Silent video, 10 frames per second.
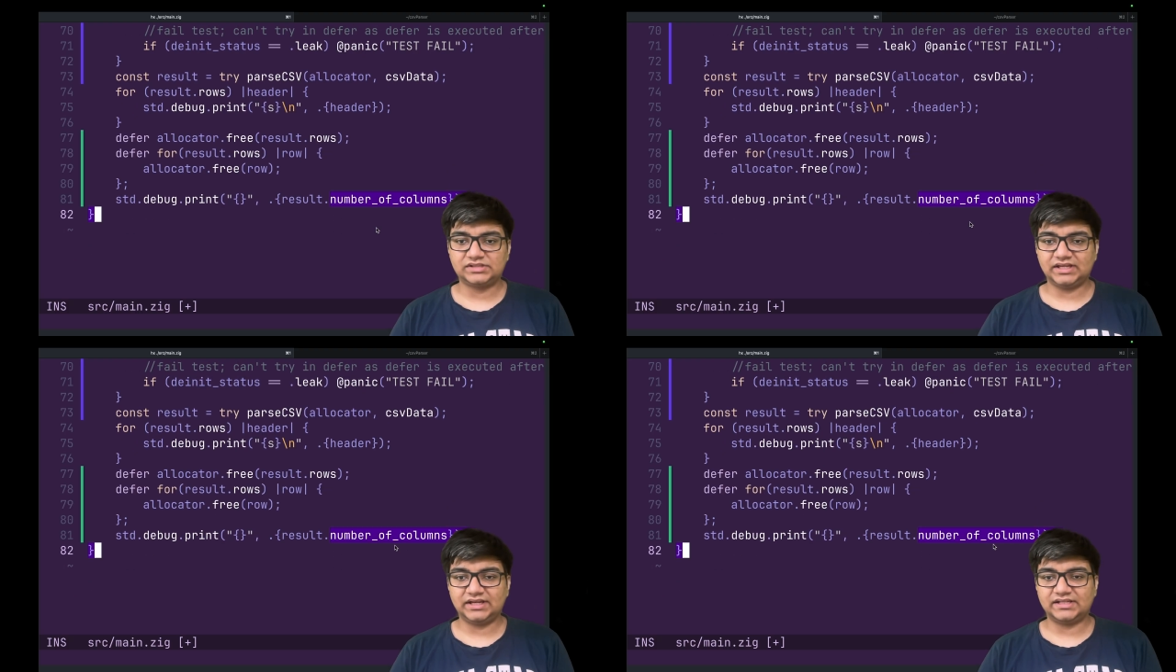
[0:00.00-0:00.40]

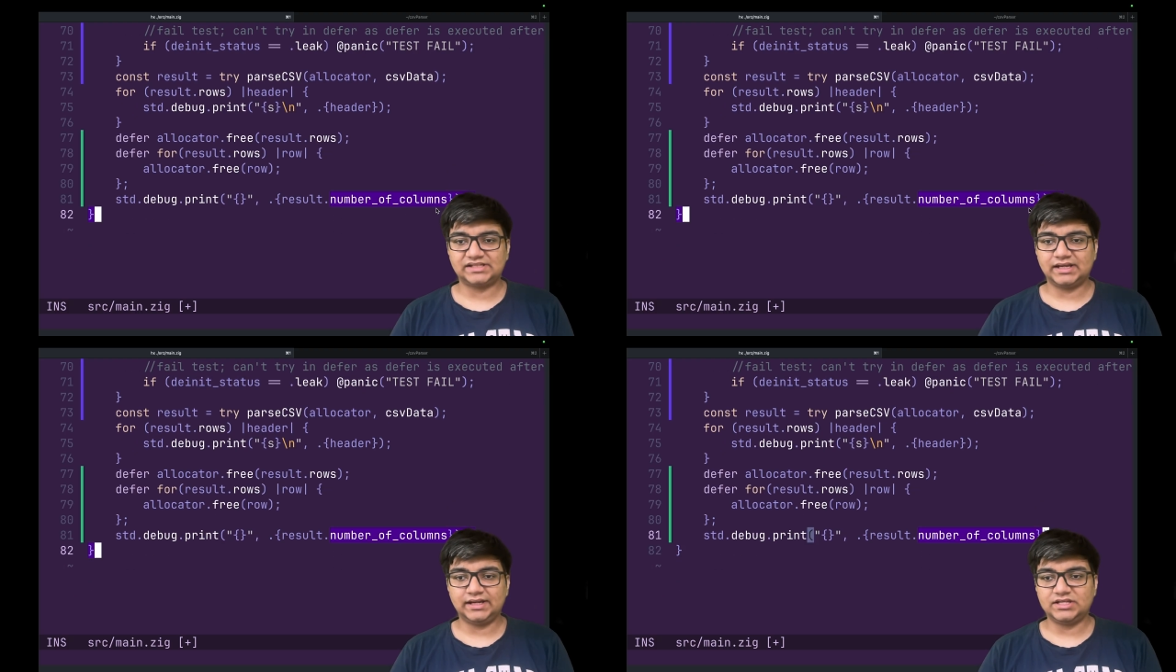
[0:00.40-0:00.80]
see, it is
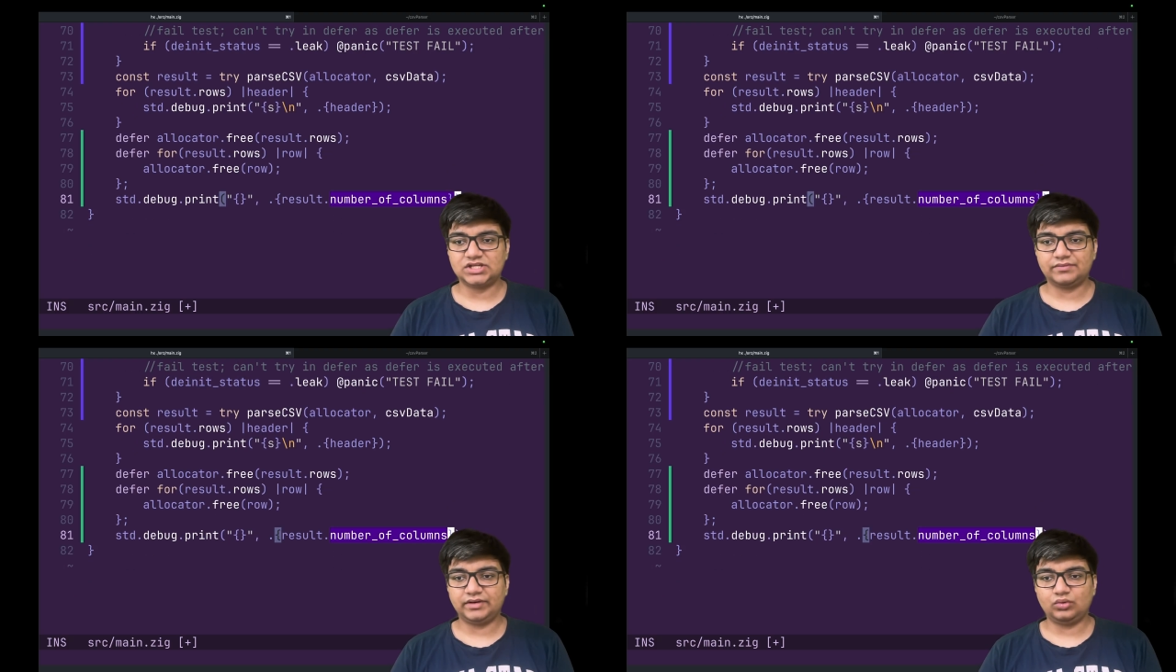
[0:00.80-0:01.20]
an
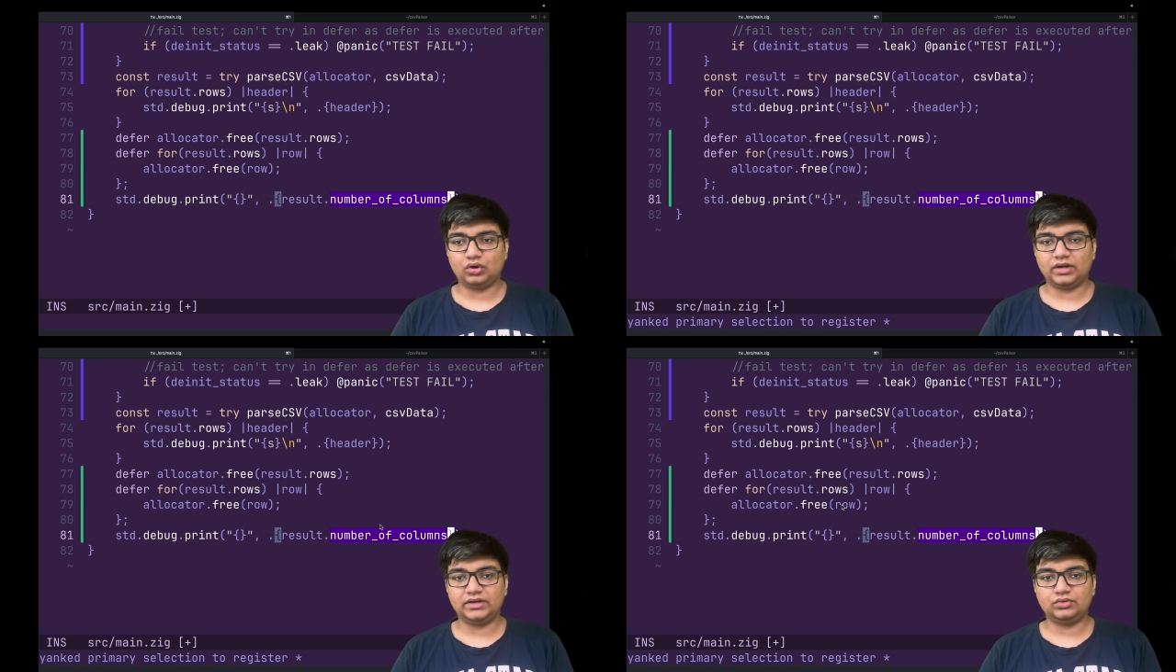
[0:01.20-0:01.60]
integer, we do
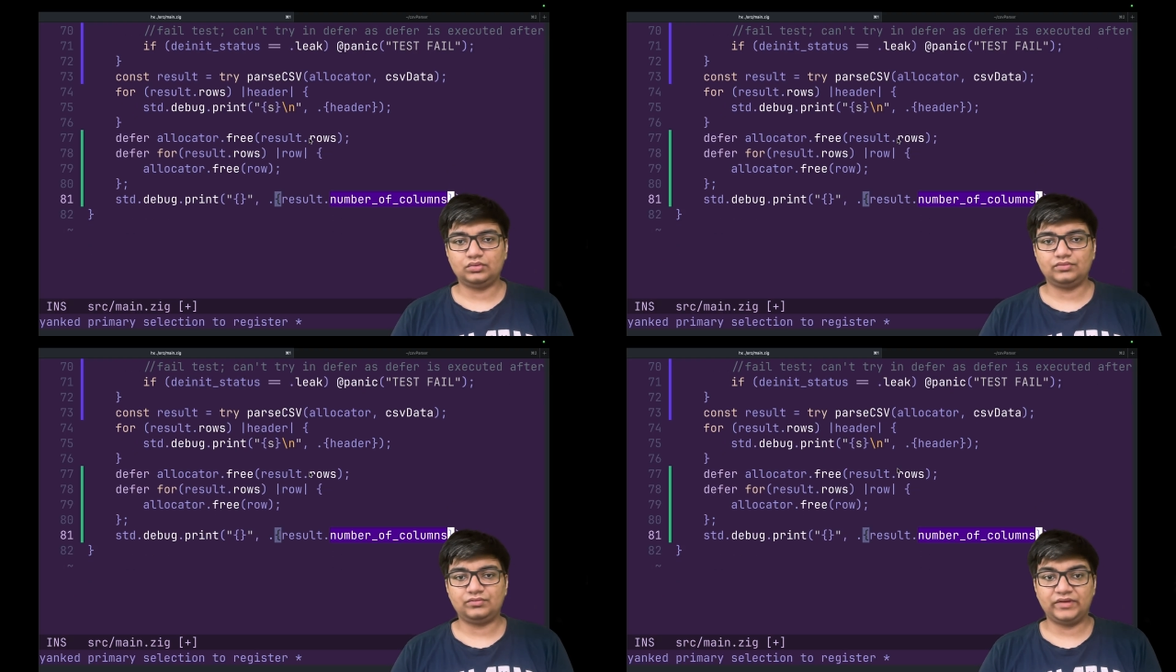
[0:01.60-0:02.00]
not need
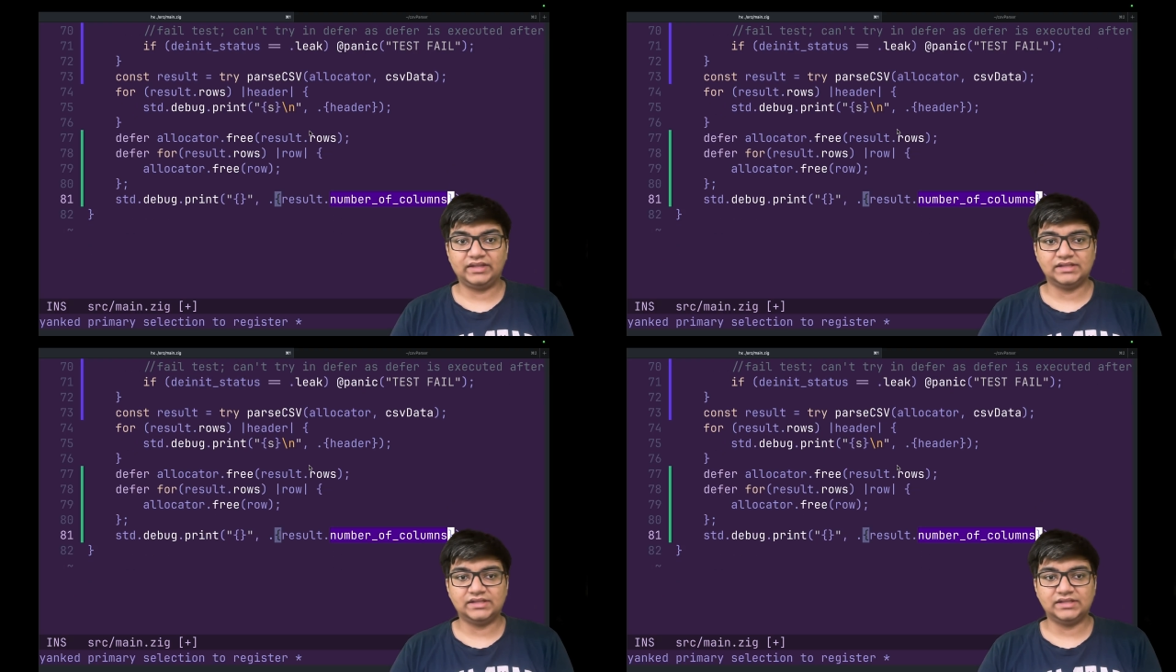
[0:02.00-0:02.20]
to free